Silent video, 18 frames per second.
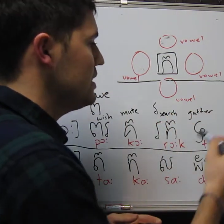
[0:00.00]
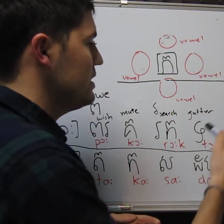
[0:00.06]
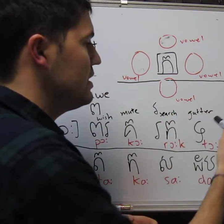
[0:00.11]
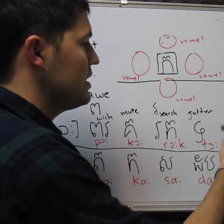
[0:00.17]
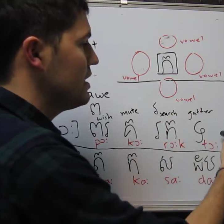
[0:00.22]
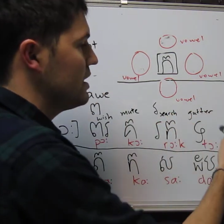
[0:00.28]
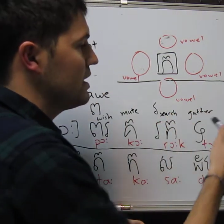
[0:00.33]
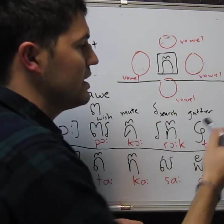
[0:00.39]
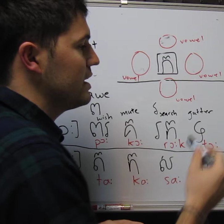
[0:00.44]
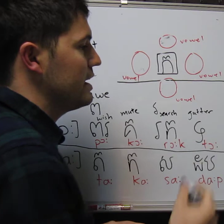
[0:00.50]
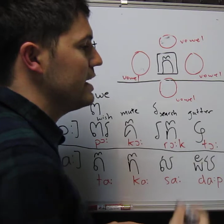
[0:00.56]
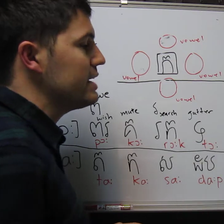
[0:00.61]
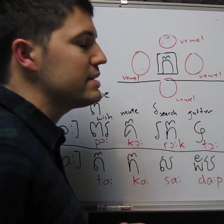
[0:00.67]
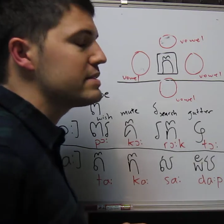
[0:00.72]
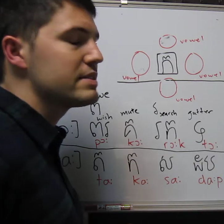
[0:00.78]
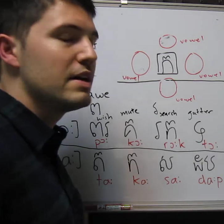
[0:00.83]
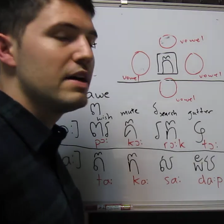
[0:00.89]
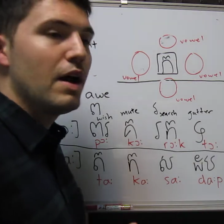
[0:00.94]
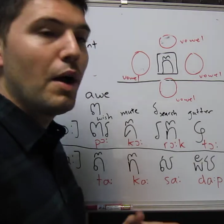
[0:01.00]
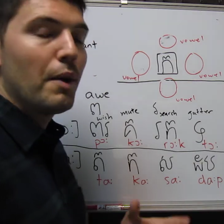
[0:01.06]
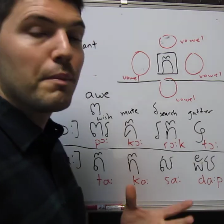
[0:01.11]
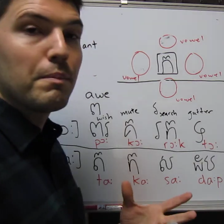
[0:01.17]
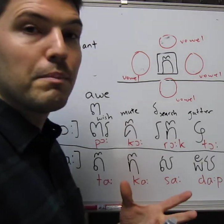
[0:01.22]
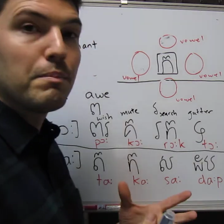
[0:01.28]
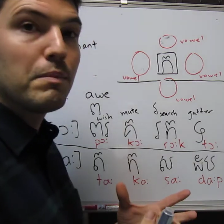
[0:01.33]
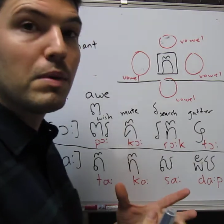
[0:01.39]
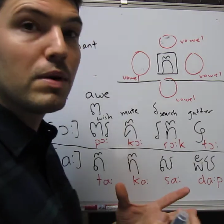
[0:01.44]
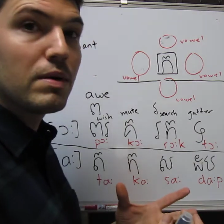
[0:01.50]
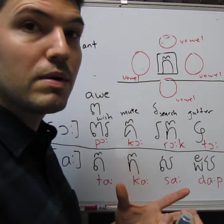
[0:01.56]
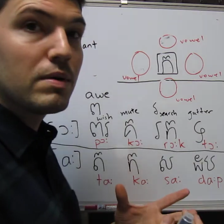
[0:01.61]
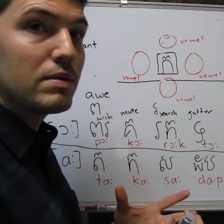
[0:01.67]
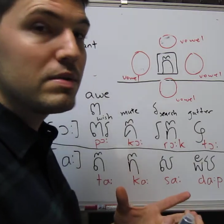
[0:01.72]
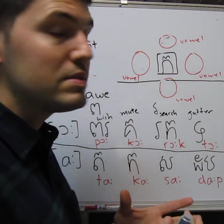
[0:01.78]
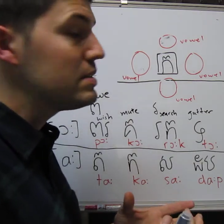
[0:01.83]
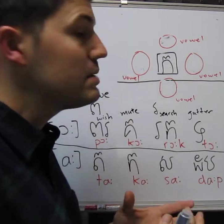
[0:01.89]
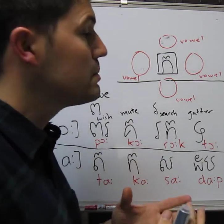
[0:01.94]
Next,
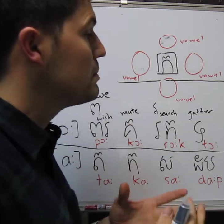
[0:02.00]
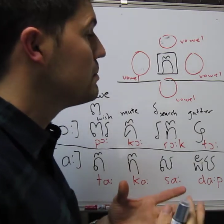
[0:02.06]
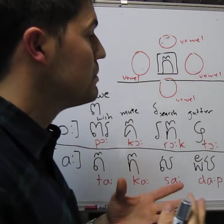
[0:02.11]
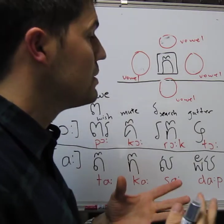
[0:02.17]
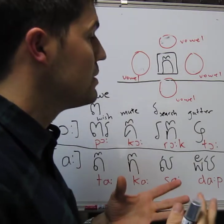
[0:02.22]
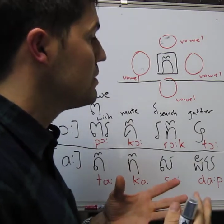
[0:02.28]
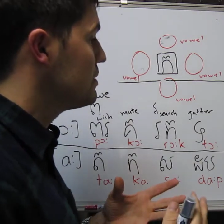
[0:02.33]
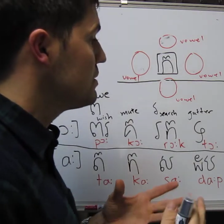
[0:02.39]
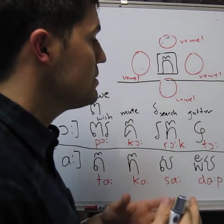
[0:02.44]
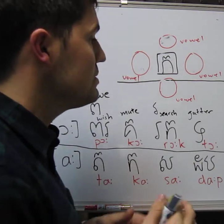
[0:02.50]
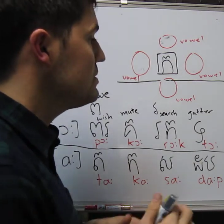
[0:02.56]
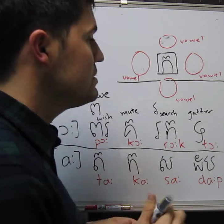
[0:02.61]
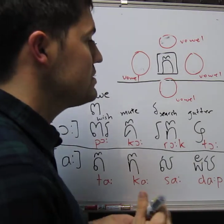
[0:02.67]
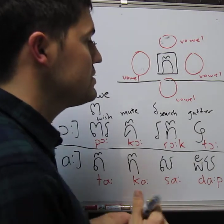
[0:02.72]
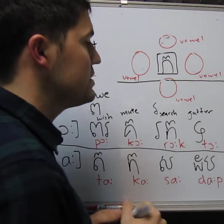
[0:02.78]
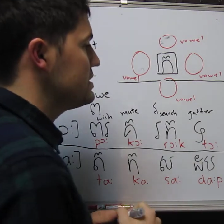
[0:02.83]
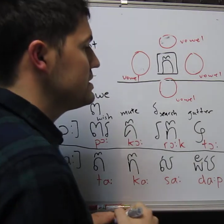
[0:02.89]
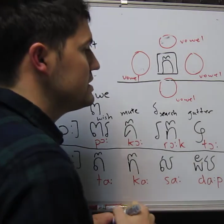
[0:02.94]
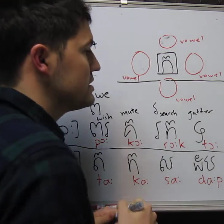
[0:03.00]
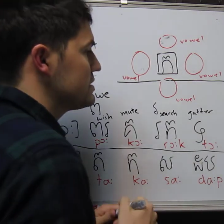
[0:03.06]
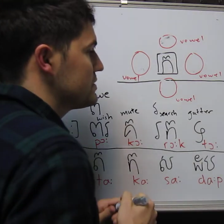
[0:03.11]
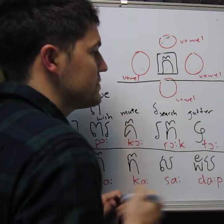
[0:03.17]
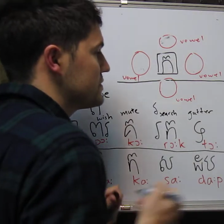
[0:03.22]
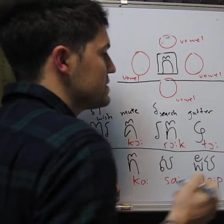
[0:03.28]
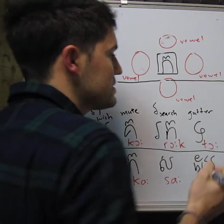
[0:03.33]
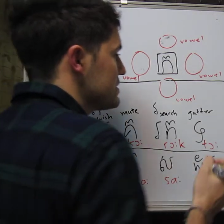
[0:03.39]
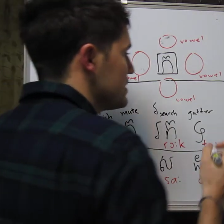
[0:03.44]
mon. So you see this first